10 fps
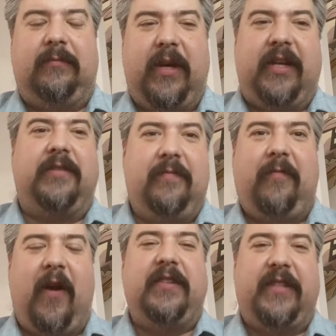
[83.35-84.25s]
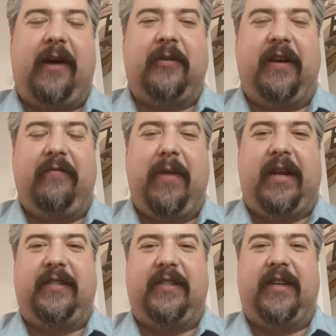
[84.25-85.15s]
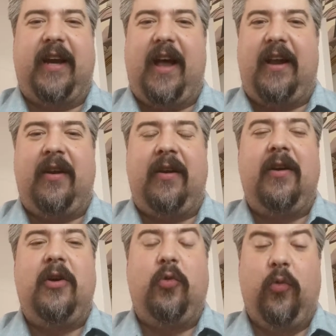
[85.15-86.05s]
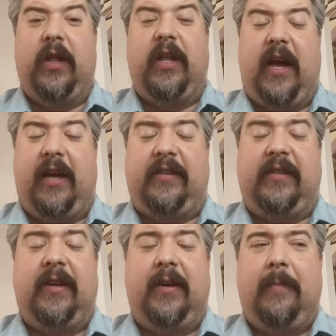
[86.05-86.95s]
biggest friend's house I've been in since I got here. Really nice.